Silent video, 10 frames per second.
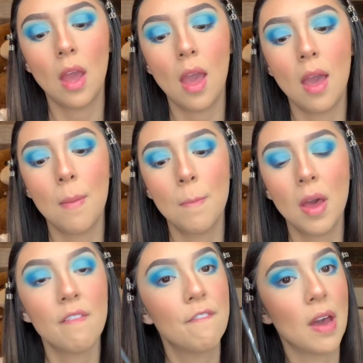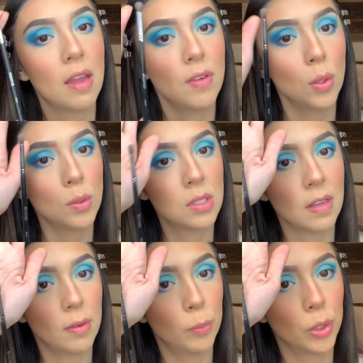
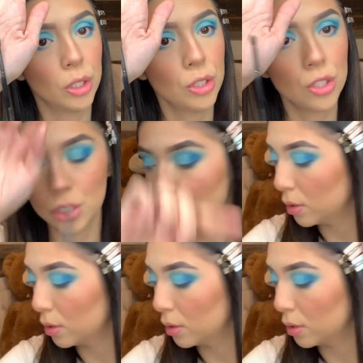M507 brush,